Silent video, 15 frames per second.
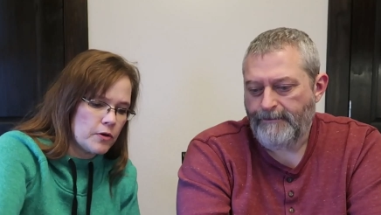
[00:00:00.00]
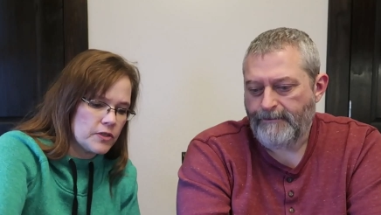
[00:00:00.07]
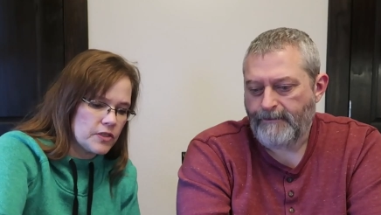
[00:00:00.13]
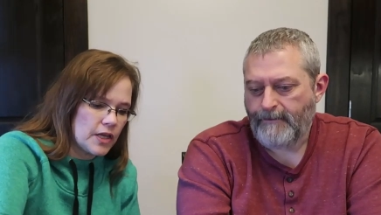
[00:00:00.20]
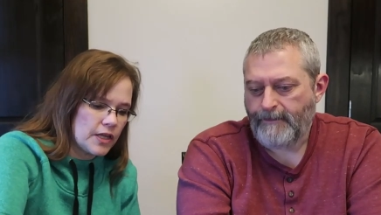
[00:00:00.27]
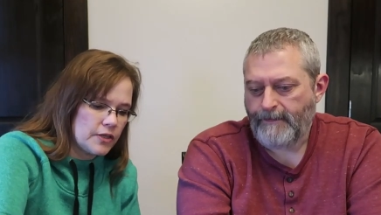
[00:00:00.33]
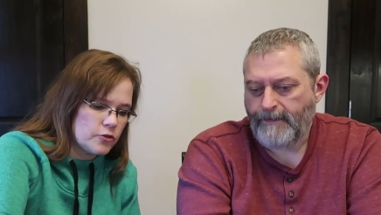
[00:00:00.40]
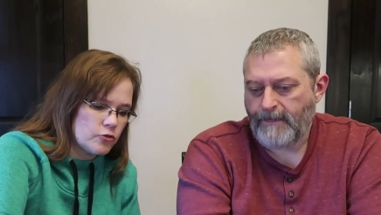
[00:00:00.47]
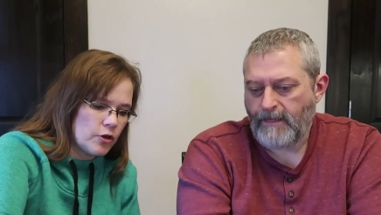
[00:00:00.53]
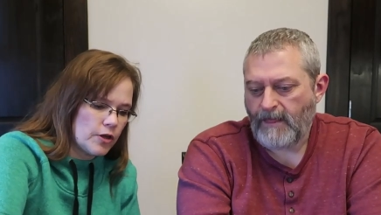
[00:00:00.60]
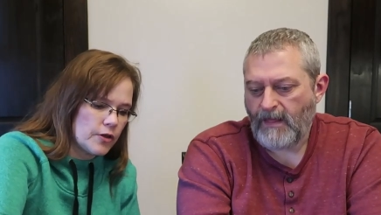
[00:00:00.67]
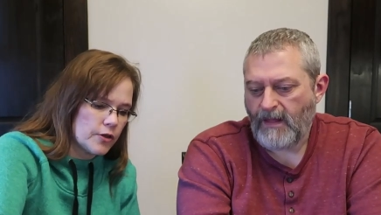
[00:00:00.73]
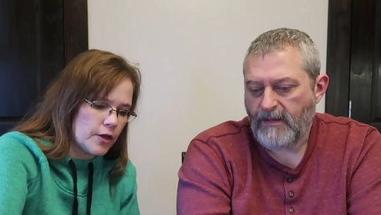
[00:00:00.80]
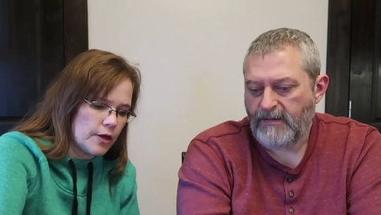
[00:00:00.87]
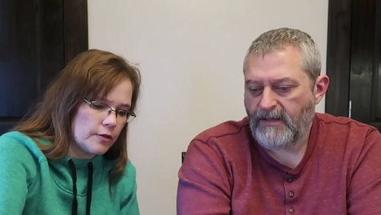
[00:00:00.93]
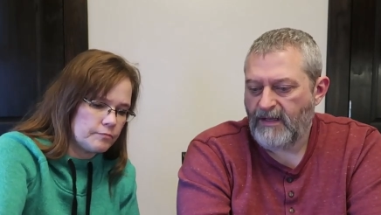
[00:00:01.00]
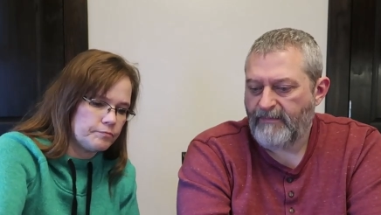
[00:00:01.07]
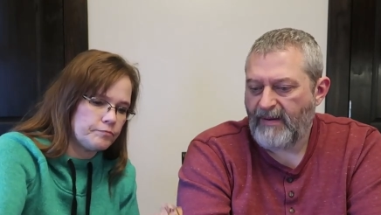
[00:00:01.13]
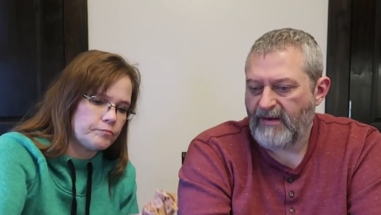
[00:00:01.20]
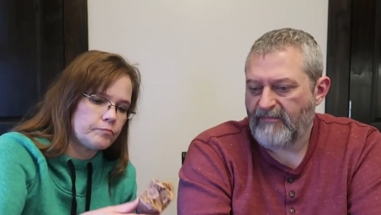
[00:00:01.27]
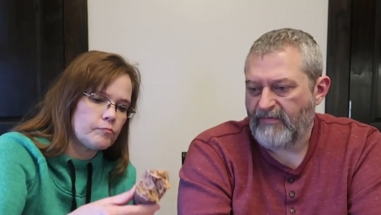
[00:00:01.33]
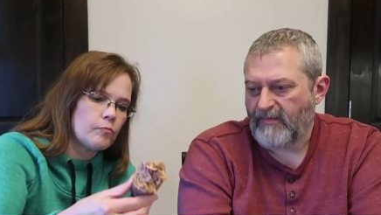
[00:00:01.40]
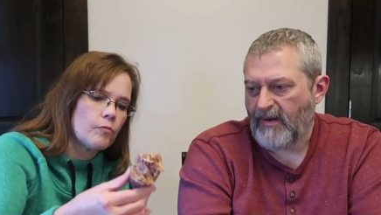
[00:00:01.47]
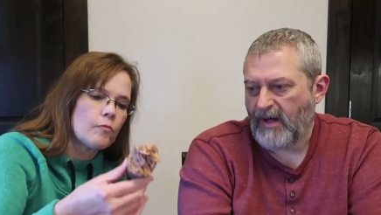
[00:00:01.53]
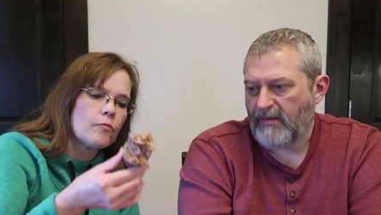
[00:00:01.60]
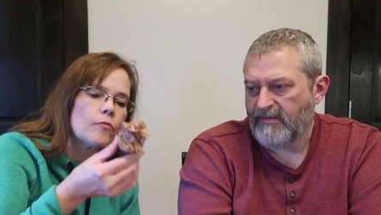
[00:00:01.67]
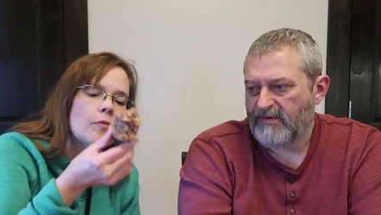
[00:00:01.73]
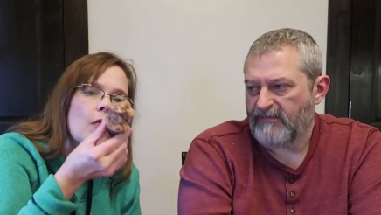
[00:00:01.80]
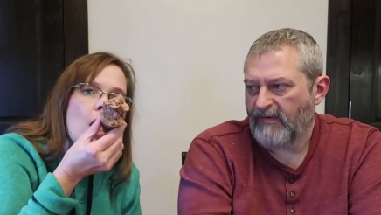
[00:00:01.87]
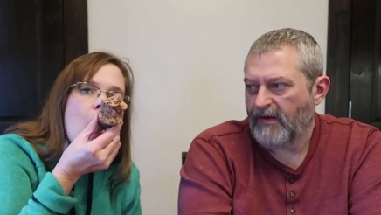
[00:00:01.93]
Speaker 1: because I didn't try the cone. Yeah, bite
Speaker 2: it from the bottom.
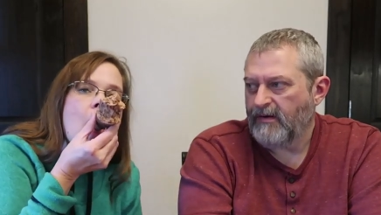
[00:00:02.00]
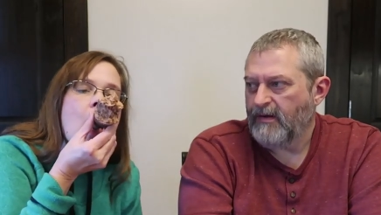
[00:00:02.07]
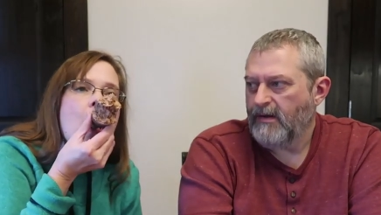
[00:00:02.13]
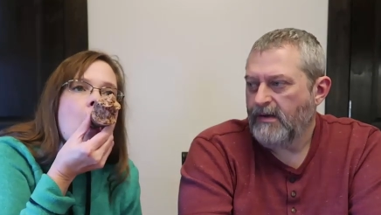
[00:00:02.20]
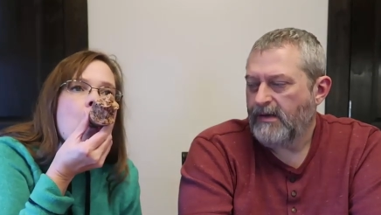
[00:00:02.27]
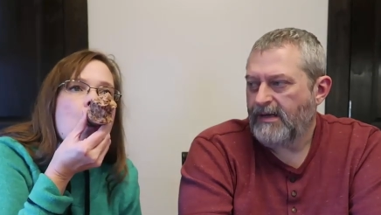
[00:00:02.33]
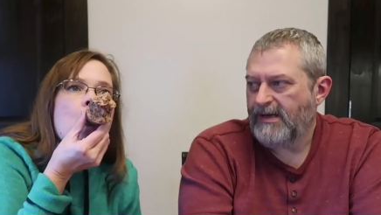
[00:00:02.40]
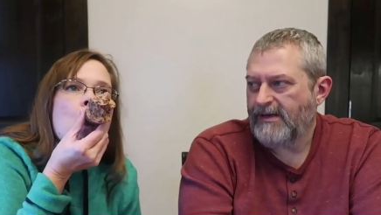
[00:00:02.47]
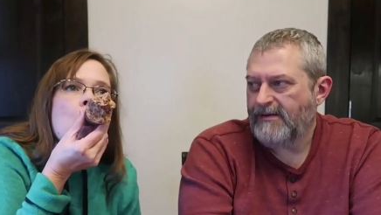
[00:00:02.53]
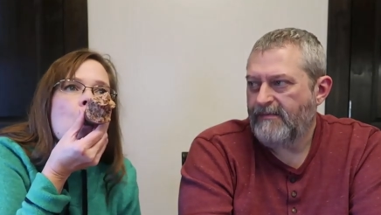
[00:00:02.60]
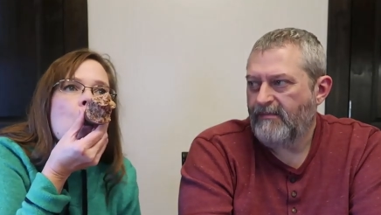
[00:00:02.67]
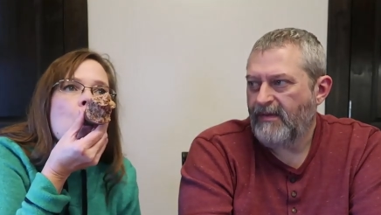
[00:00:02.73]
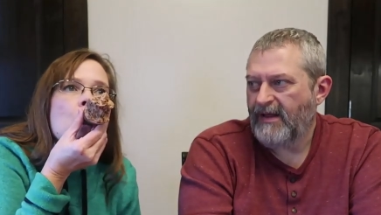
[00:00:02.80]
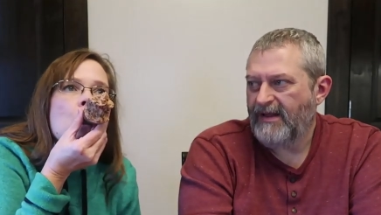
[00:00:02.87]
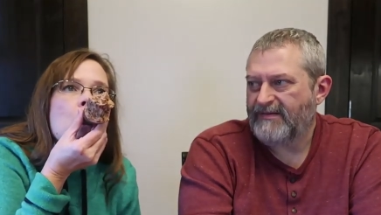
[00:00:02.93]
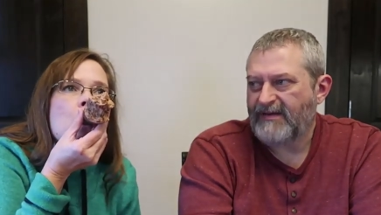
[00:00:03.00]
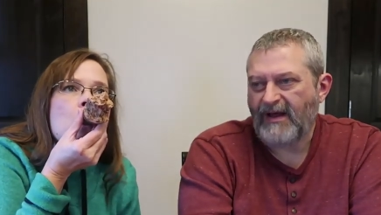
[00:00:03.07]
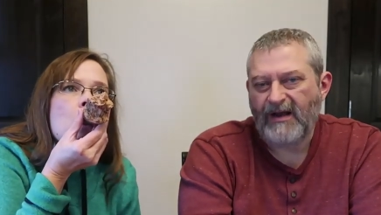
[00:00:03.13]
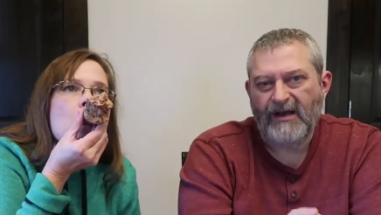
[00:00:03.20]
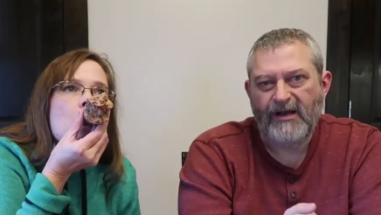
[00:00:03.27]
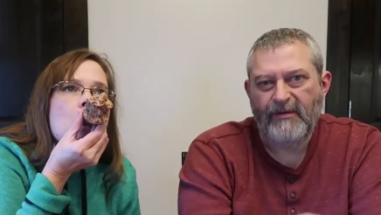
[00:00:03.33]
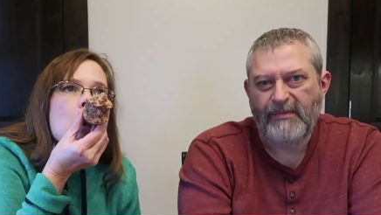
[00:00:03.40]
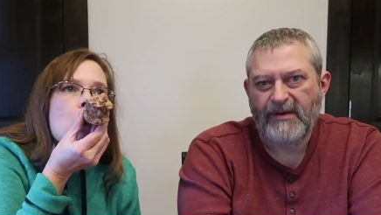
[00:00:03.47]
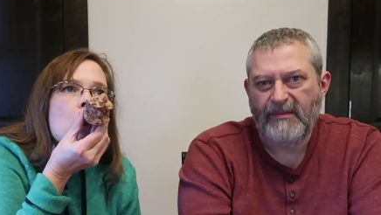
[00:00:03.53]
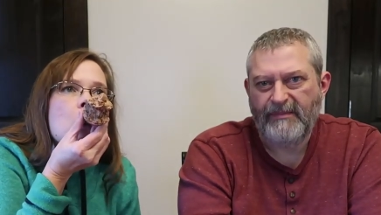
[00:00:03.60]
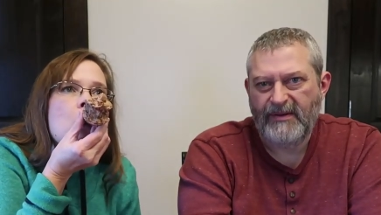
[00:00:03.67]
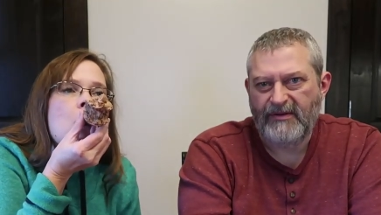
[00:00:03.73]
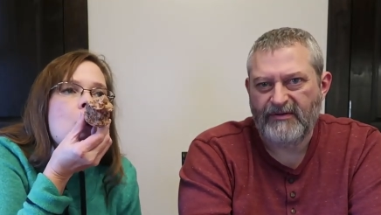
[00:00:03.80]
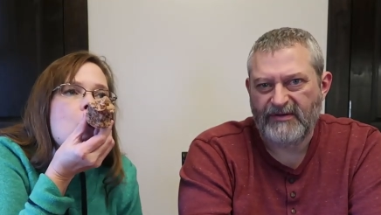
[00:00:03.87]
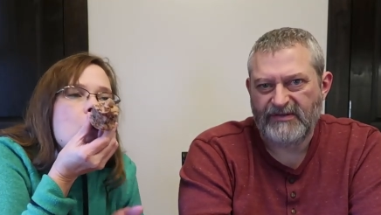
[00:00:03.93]
It's fine. Um, it's got a little bit of
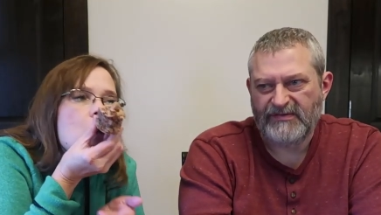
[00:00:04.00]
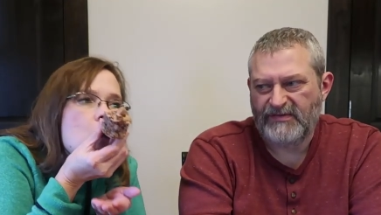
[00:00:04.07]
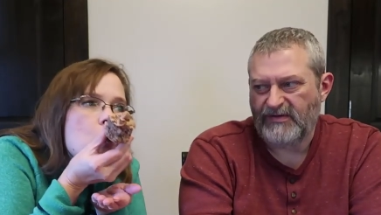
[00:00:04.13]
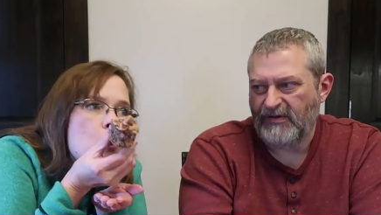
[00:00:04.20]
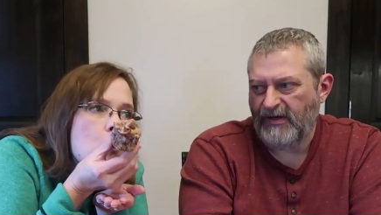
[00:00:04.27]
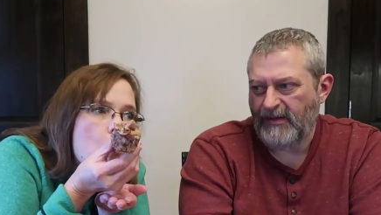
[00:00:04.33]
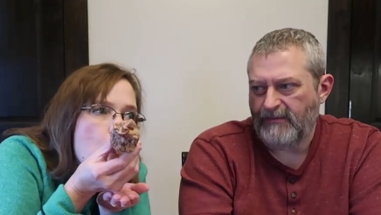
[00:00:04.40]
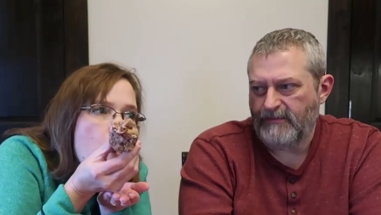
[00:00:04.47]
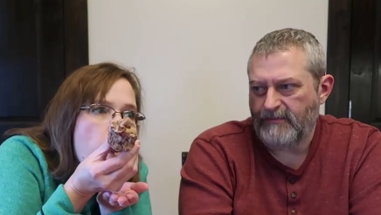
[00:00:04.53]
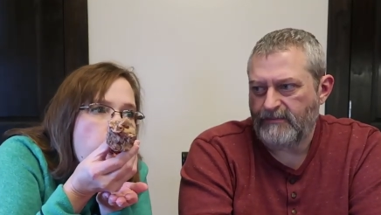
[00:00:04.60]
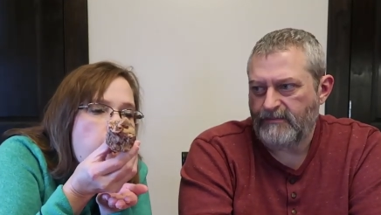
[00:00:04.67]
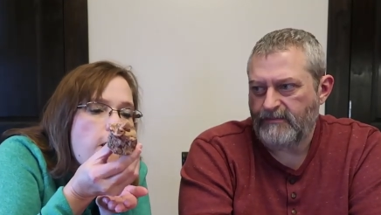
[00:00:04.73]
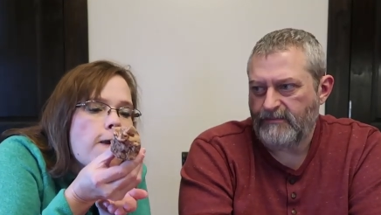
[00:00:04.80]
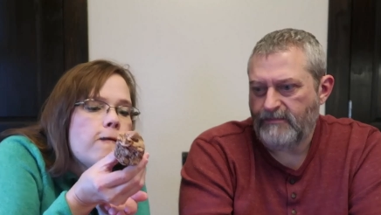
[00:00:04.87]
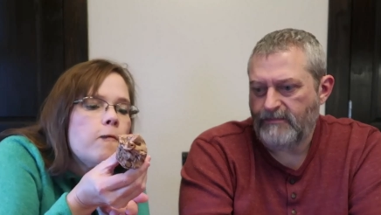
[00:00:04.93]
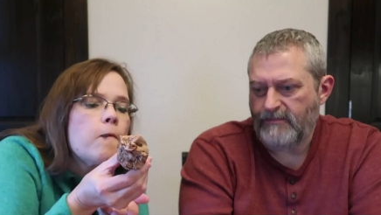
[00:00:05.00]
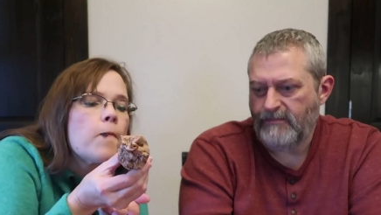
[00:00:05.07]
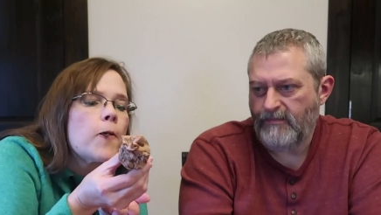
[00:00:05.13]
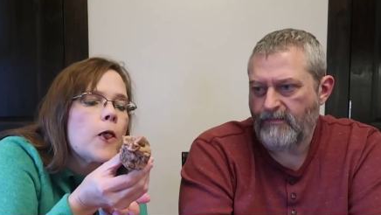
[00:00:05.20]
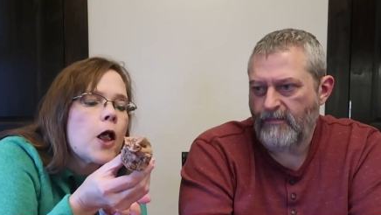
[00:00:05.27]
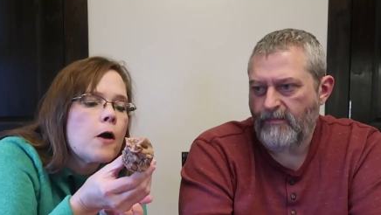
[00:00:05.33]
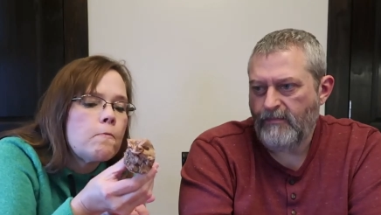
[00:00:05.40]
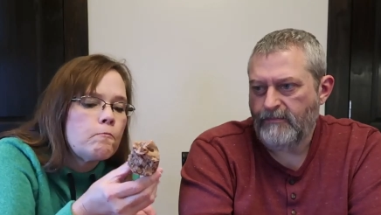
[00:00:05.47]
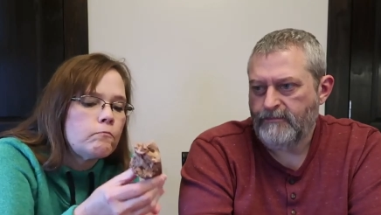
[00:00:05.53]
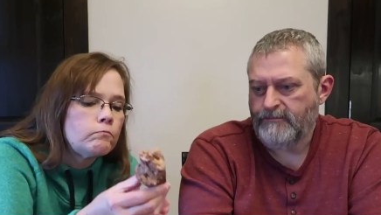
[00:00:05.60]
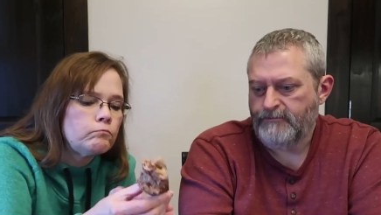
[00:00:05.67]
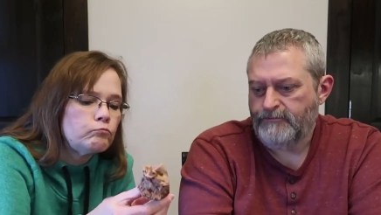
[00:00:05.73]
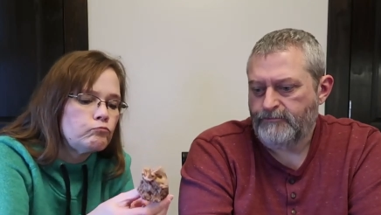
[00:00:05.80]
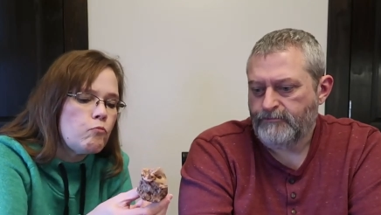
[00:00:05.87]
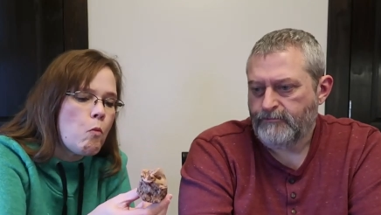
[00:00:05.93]
bitterness to
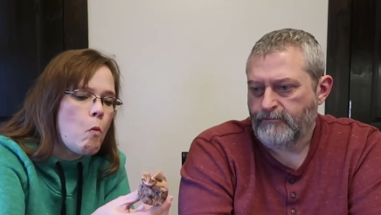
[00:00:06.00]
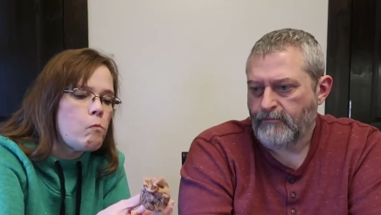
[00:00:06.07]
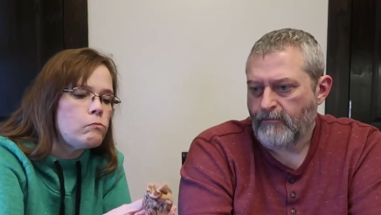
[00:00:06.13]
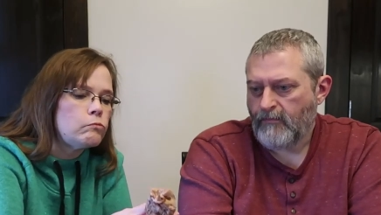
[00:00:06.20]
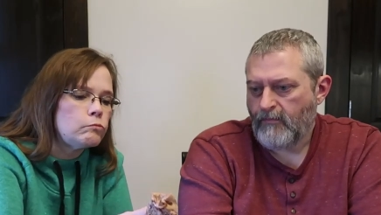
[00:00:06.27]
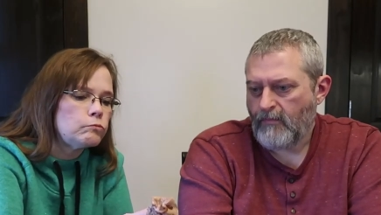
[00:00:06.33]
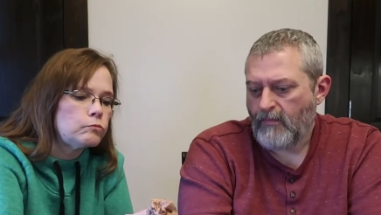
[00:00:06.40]
it.